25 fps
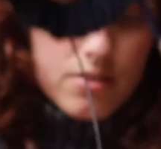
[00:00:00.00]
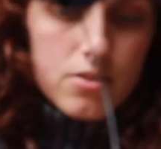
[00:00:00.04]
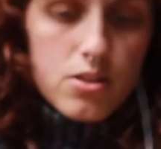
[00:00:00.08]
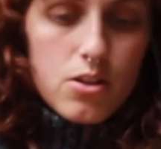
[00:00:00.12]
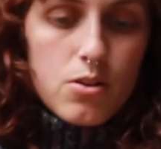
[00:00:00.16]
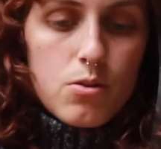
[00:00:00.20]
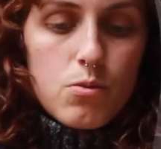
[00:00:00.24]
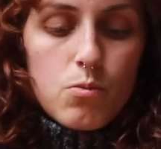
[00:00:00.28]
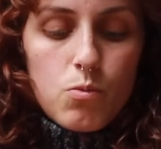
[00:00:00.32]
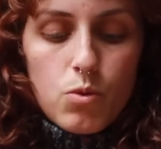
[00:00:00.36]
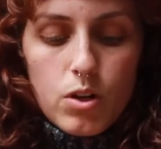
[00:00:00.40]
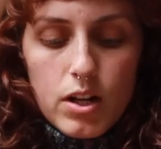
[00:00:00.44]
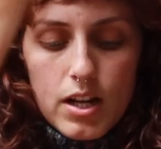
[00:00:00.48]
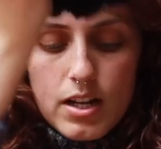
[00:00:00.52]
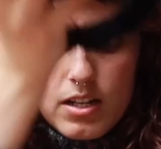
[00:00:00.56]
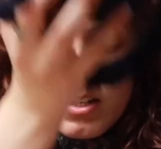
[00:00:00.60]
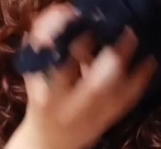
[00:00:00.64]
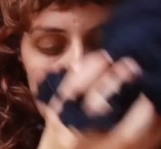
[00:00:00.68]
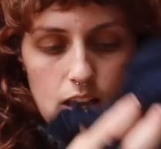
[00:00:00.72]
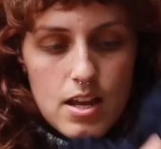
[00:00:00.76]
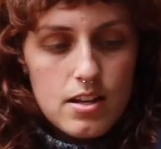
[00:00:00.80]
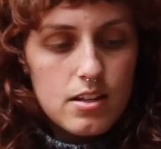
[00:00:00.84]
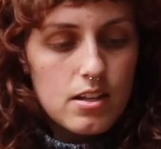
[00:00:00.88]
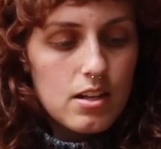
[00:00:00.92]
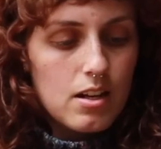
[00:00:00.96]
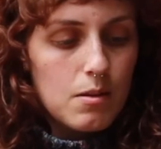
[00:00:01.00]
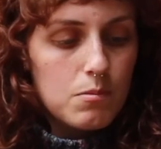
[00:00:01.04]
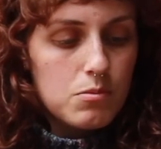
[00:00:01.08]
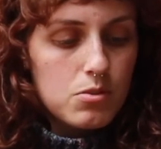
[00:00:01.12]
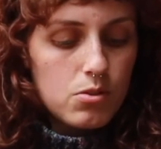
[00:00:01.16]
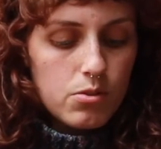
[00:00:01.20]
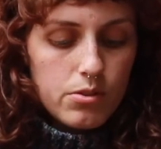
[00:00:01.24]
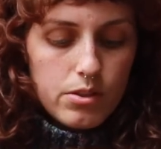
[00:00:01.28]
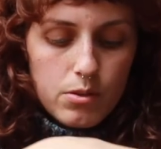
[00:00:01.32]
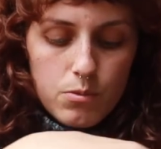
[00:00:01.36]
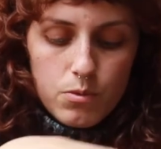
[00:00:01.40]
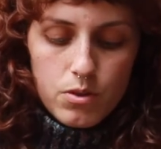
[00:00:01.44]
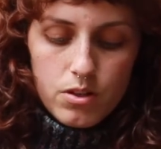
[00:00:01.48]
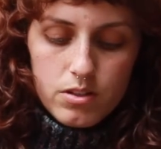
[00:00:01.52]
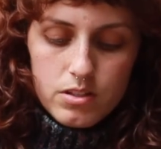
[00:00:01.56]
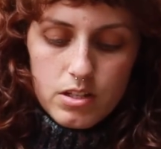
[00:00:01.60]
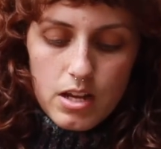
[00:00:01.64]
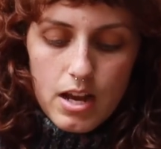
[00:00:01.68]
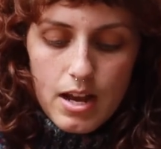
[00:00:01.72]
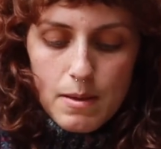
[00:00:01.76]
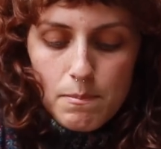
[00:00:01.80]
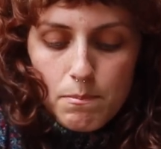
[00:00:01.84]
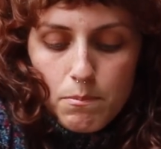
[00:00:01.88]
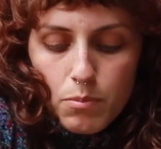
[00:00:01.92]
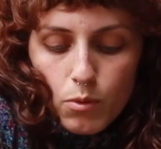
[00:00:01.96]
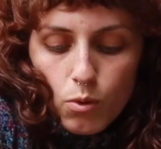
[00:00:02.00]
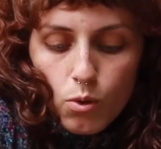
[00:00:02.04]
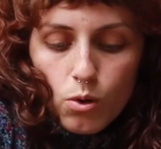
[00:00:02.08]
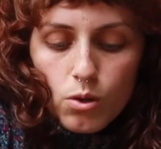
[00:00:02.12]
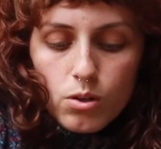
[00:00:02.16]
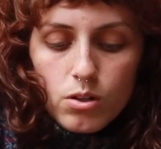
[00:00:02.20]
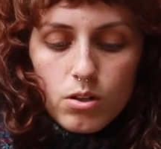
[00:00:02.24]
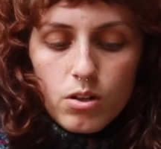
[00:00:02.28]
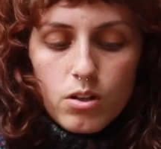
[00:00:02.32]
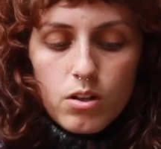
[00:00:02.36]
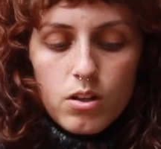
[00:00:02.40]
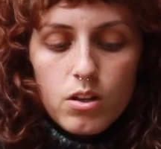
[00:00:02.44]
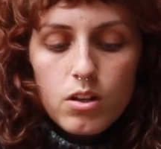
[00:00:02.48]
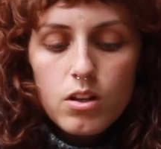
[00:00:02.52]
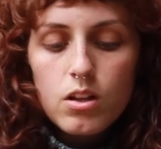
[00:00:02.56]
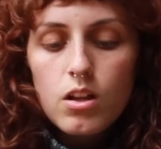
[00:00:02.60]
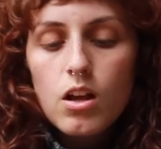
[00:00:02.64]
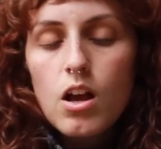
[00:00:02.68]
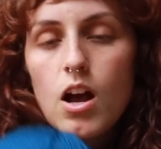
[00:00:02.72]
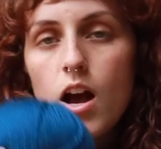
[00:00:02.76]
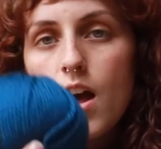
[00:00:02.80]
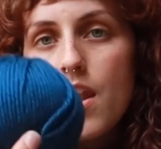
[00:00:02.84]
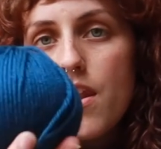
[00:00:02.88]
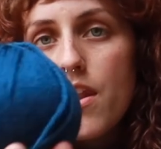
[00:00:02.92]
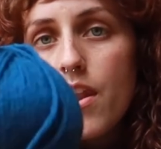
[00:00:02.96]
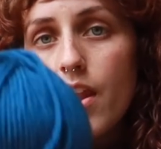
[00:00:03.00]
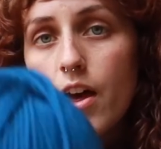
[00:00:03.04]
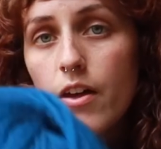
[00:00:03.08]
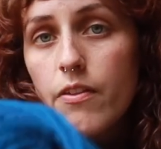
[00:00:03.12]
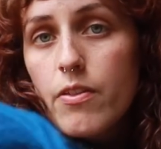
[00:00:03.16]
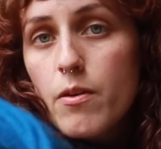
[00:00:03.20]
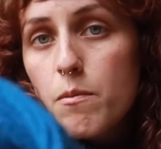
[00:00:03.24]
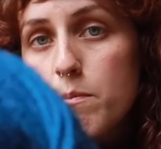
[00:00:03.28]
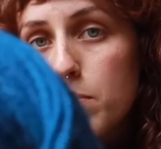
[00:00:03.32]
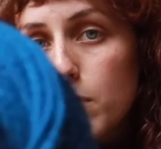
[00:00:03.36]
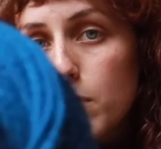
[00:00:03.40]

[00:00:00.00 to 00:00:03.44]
so what I ended up doing was I bought another